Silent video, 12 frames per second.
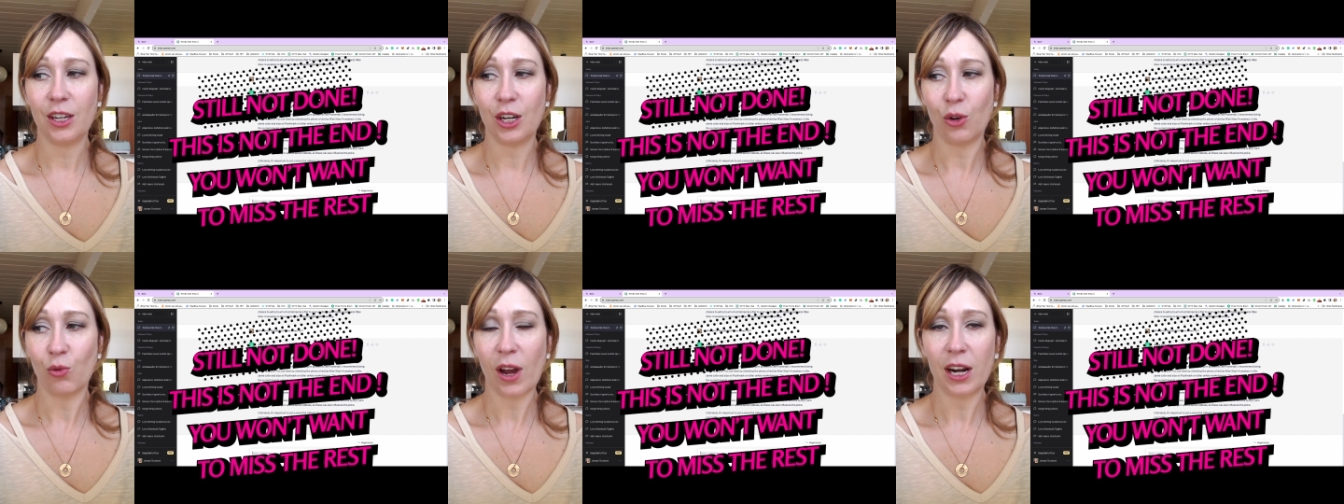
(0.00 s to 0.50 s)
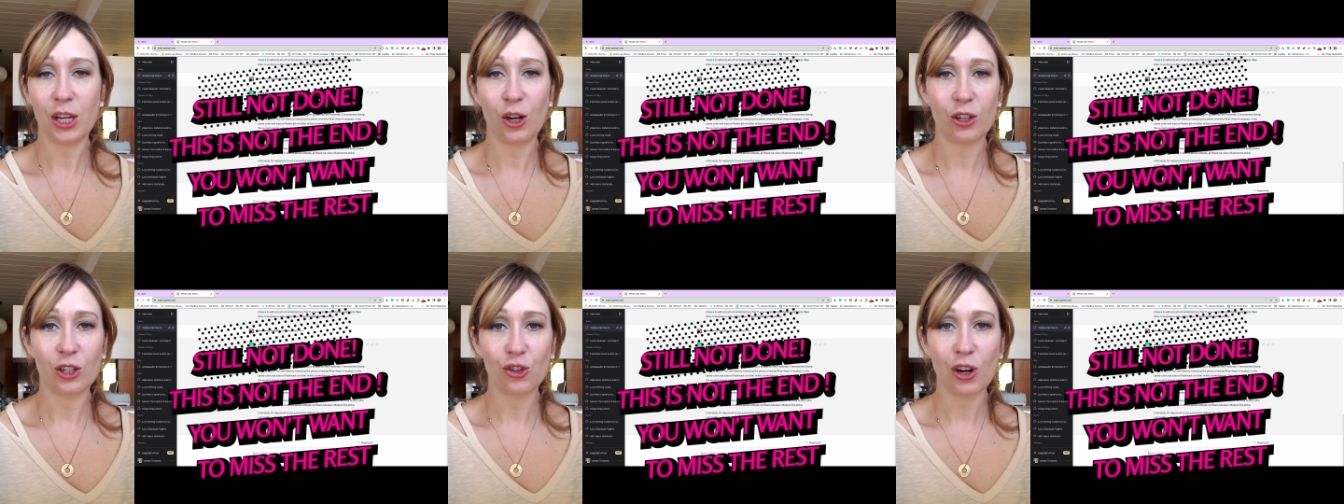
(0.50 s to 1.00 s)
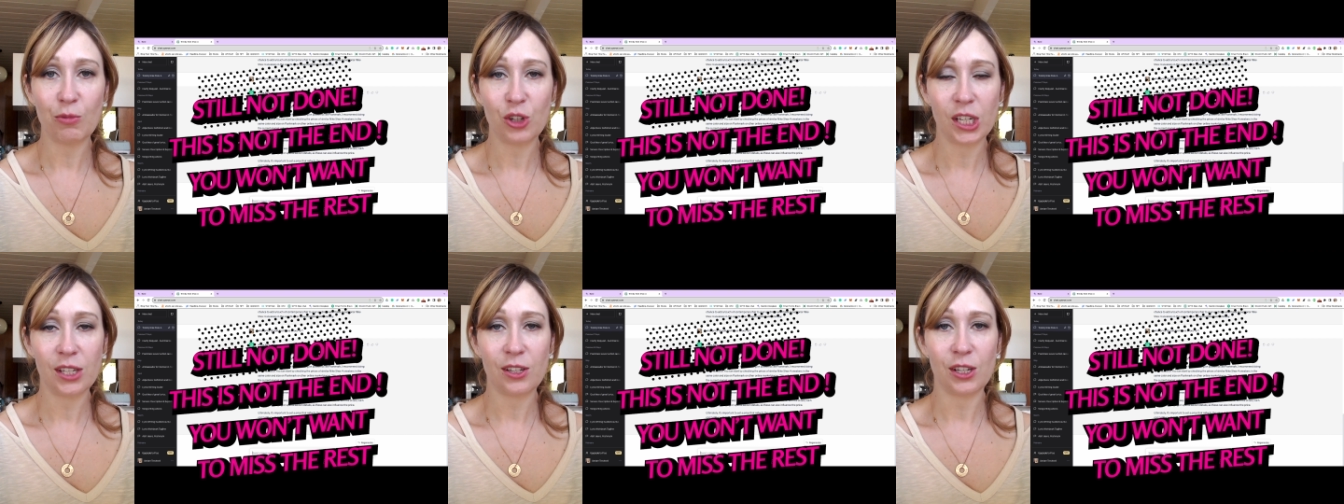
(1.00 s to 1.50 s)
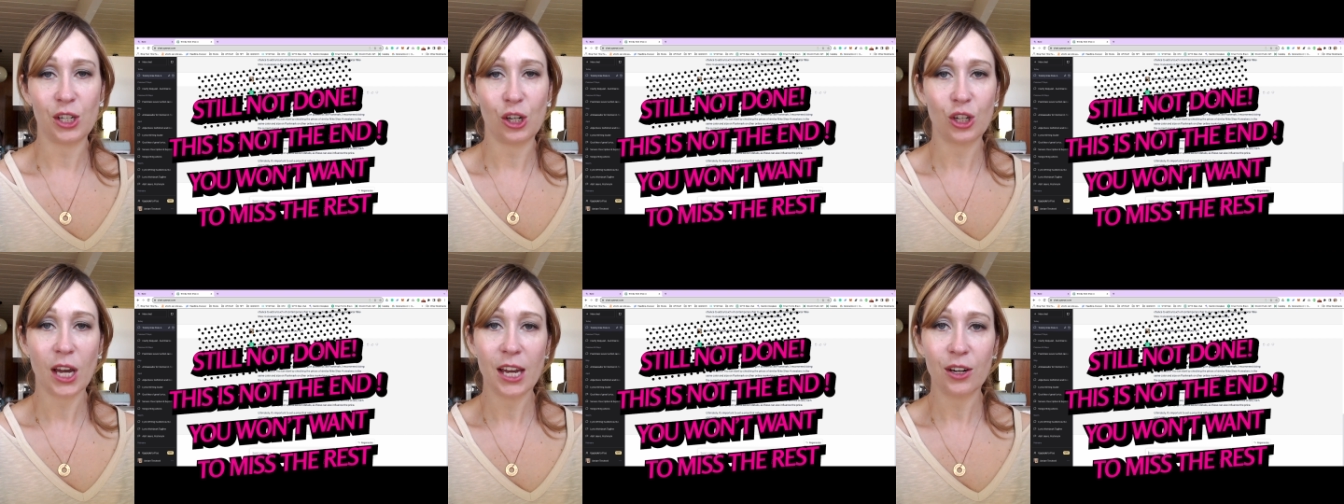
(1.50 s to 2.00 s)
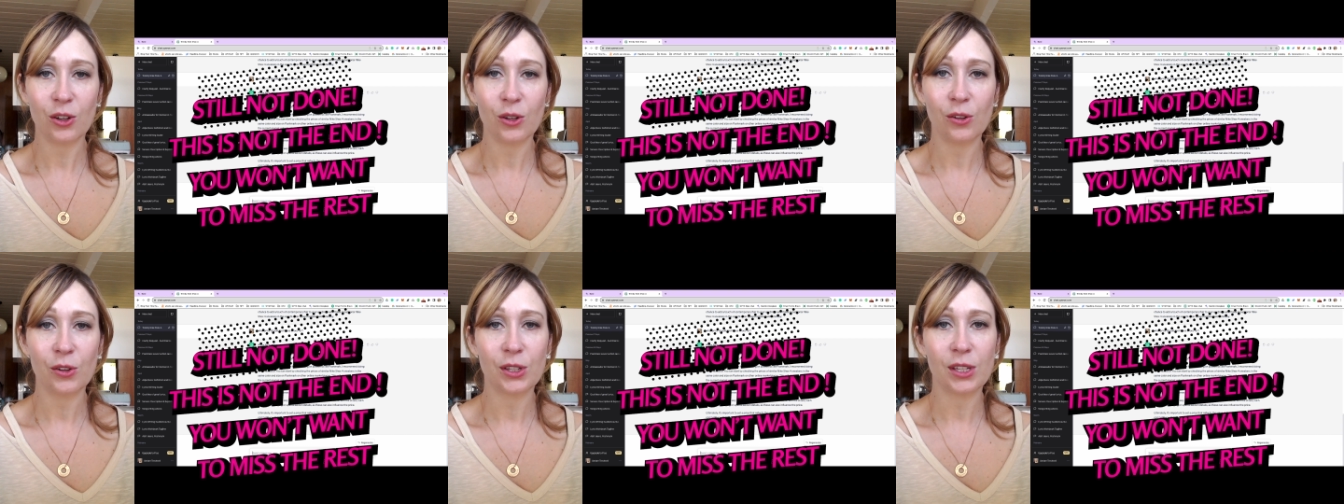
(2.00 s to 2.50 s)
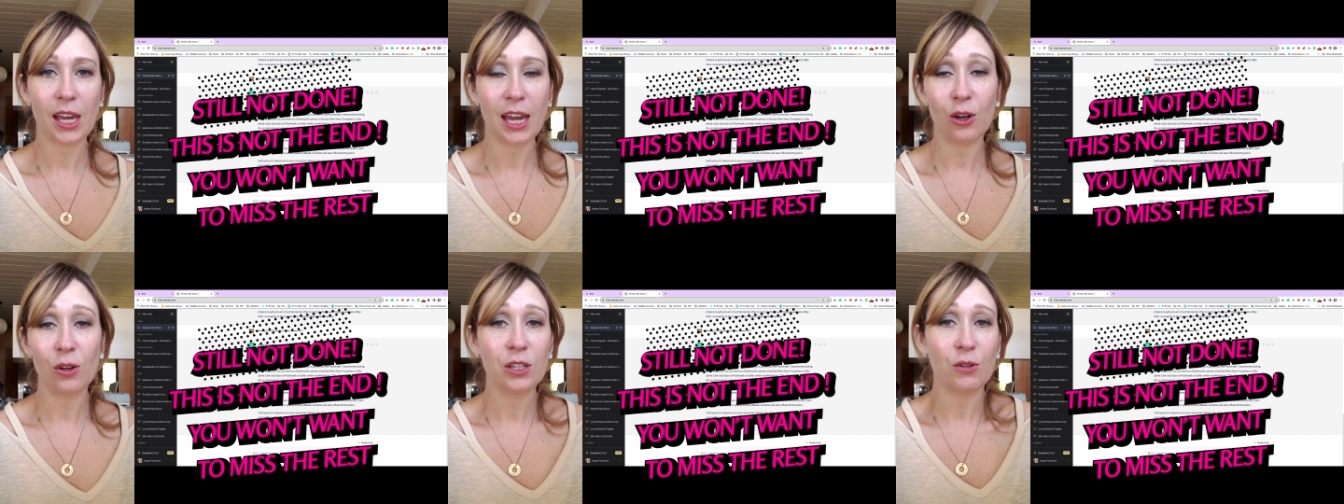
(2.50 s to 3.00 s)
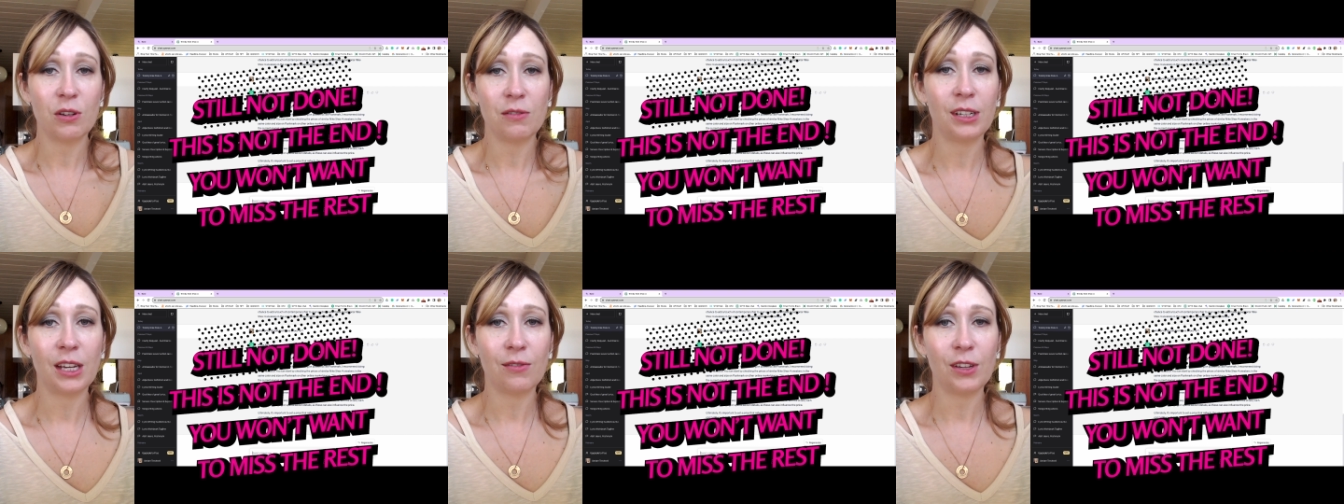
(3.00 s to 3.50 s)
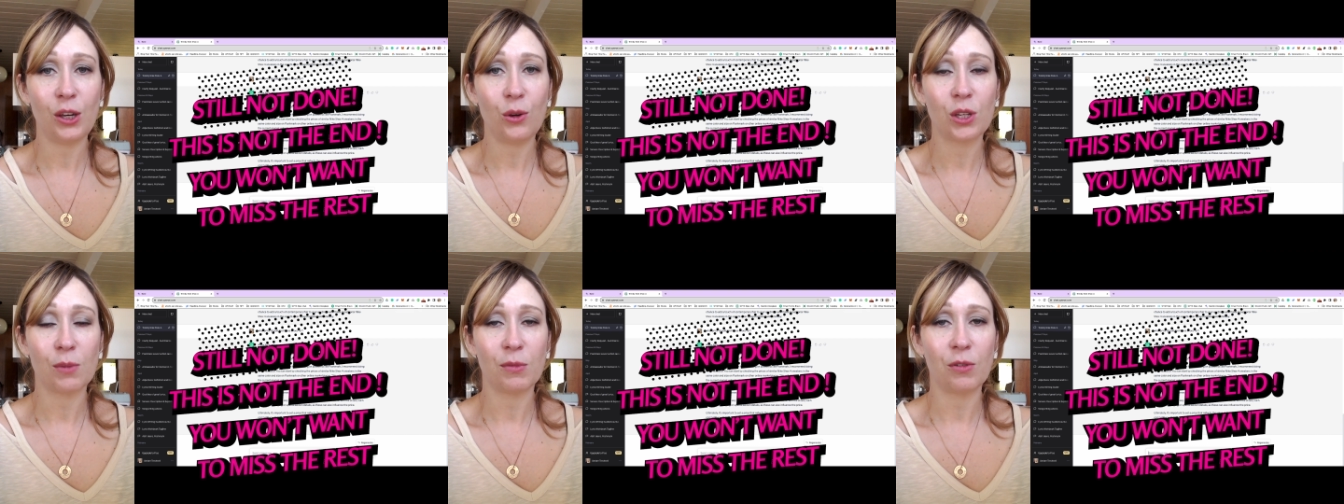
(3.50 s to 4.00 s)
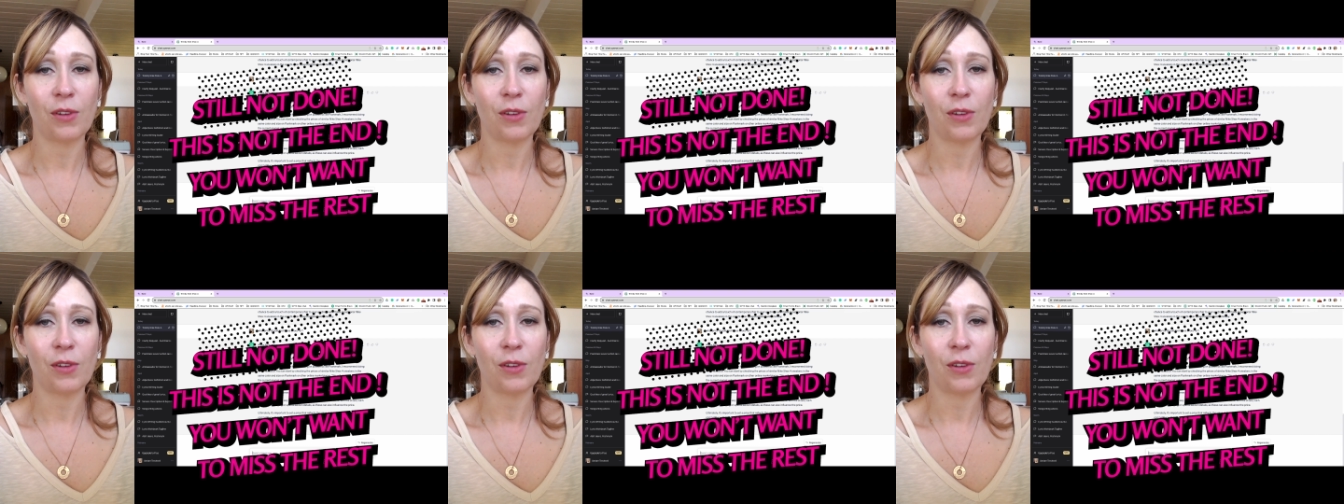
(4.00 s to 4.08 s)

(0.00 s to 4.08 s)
you know, writing your descriptions and your titles, and also even giving you some